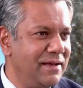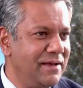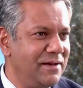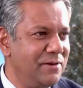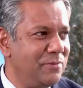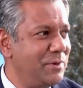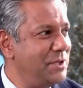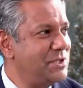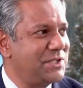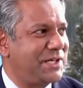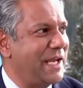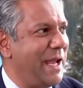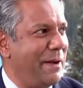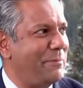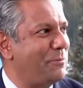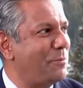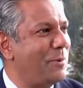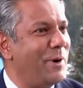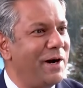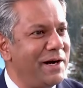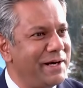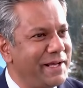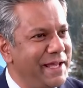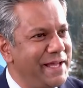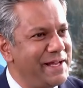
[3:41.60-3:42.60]
which kept
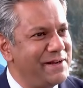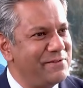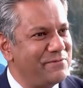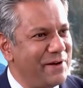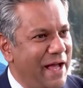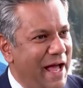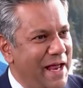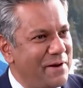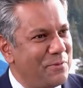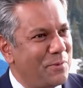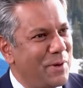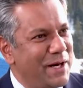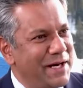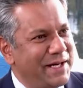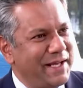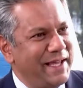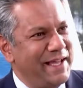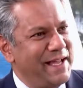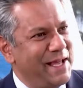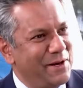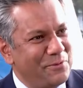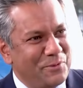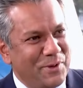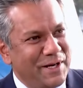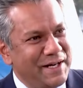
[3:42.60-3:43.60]
working and
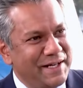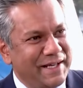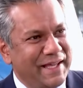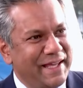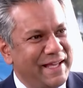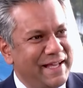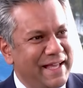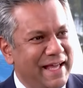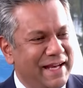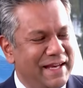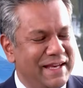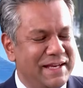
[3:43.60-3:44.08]
working and working and